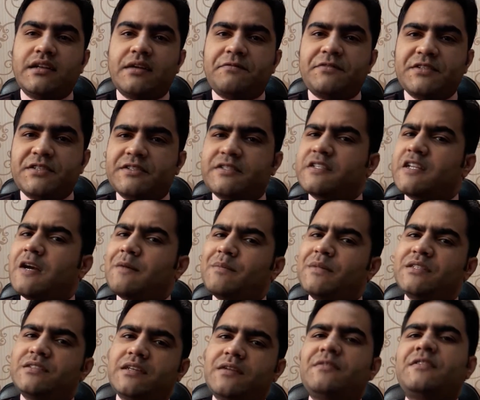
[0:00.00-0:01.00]
definition have
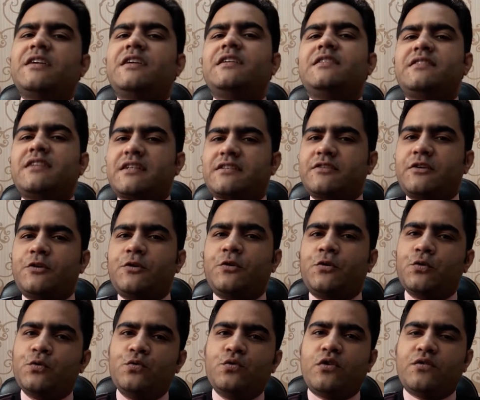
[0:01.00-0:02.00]
been shifted in section
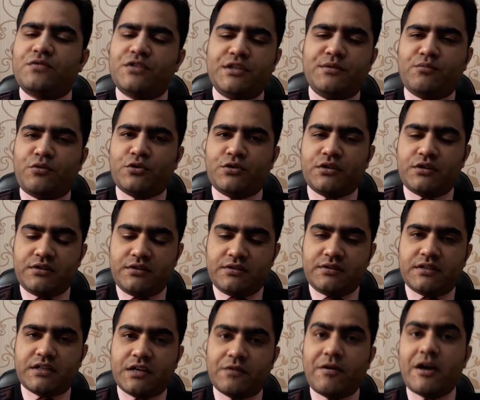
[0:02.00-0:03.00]
2 of the
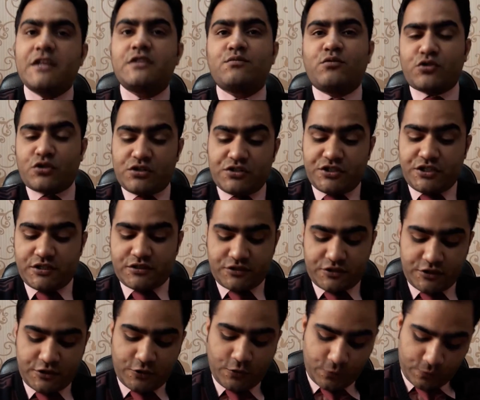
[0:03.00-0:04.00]
revised model
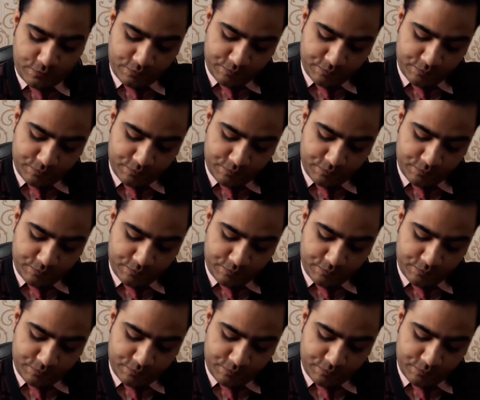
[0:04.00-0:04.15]
GST law.